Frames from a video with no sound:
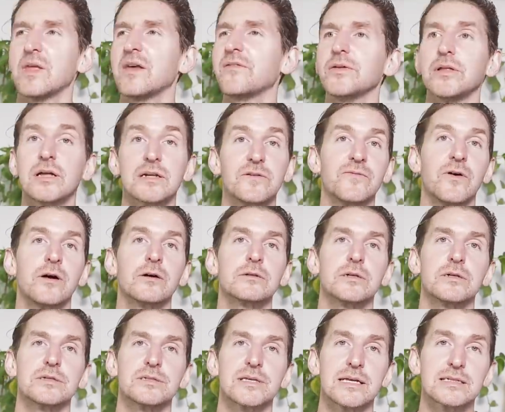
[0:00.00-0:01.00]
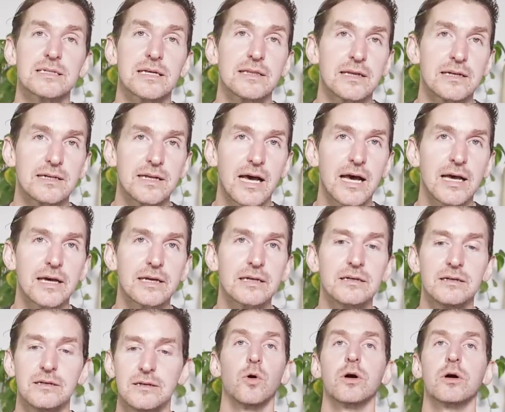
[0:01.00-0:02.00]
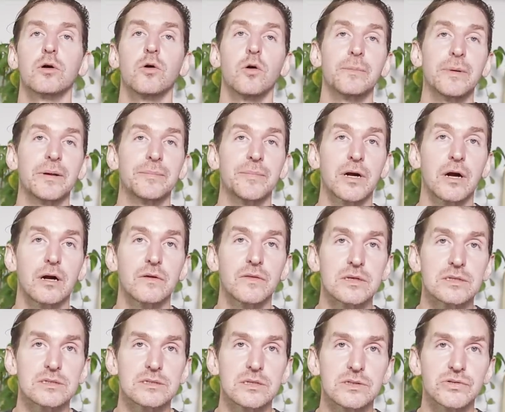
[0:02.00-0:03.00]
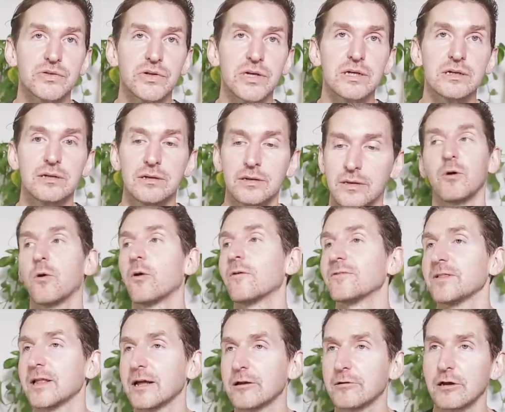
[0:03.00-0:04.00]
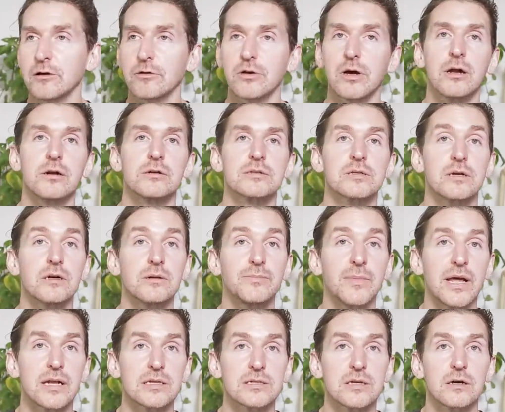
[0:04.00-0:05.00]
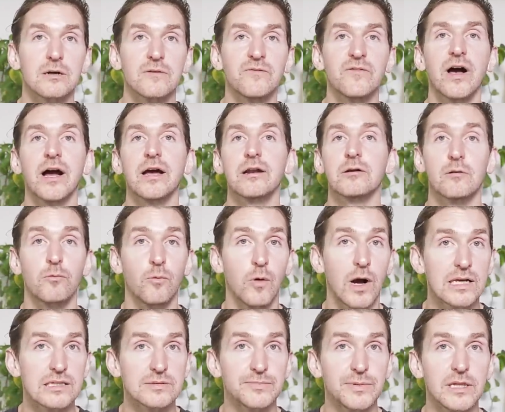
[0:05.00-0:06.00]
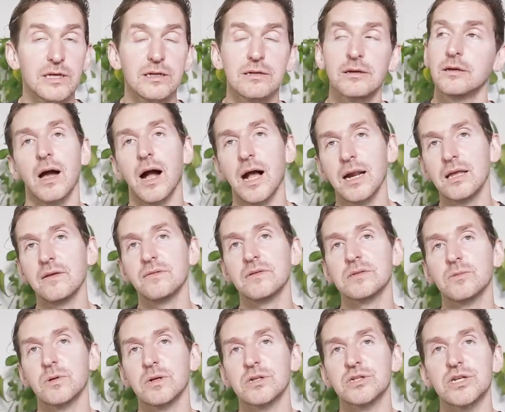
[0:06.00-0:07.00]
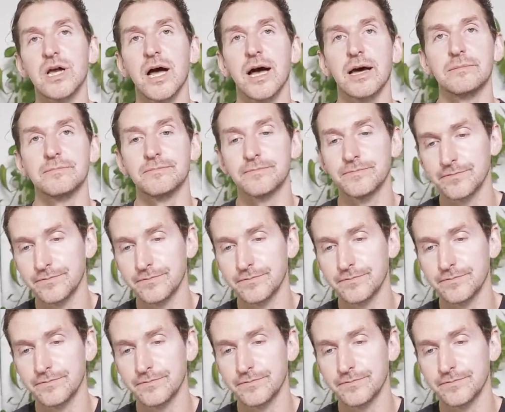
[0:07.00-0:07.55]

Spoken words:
If you liked Faulkner's As They Lay Dying, or Cormac McCarthy's Sutri, or Flannery O'Connor's A Good Man Is Hard to Find, or Wiseblood, I'd give this one a shot.